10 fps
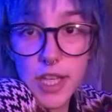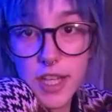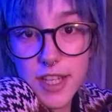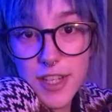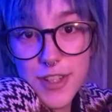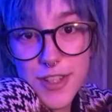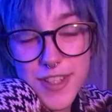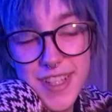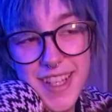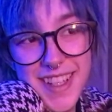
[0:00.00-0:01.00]
a little,
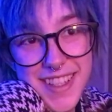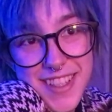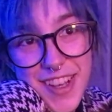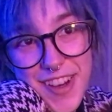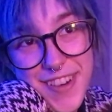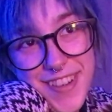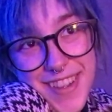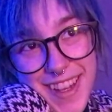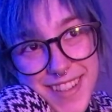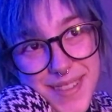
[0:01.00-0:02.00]
so
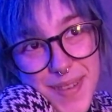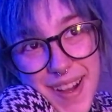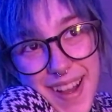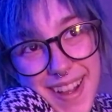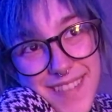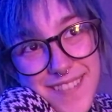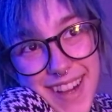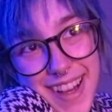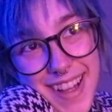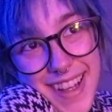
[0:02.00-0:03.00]
that is why
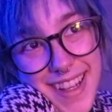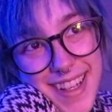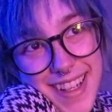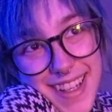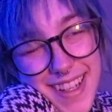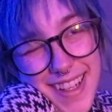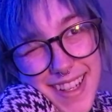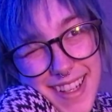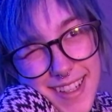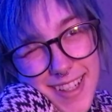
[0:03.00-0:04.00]
my
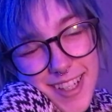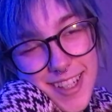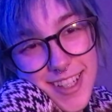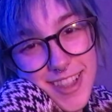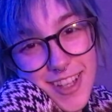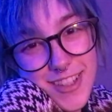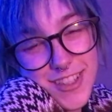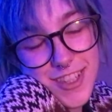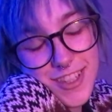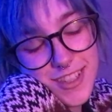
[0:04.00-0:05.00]
thoughts are
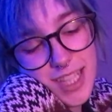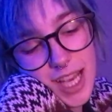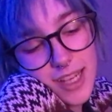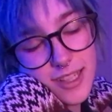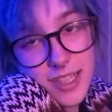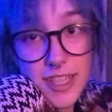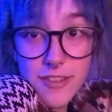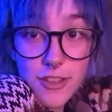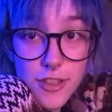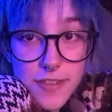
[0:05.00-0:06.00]
a little scattered,
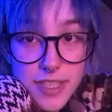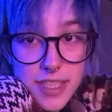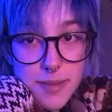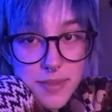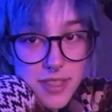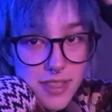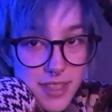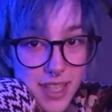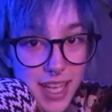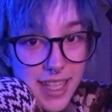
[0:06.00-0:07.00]
if, or if it seems
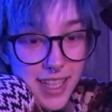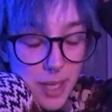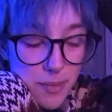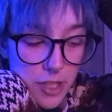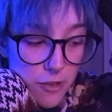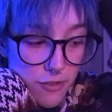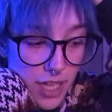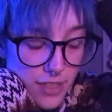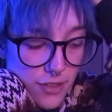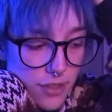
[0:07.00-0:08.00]
like I'm a little
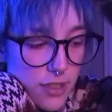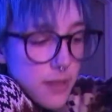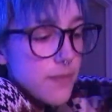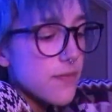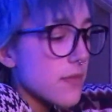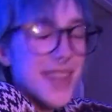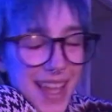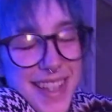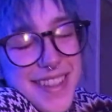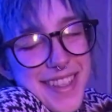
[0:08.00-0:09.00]
frazzled.
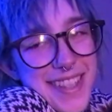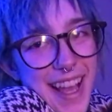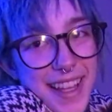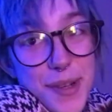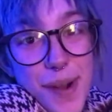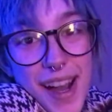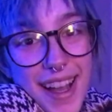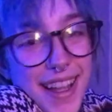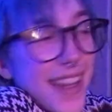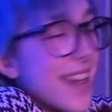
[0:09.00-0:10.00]
That is exactly why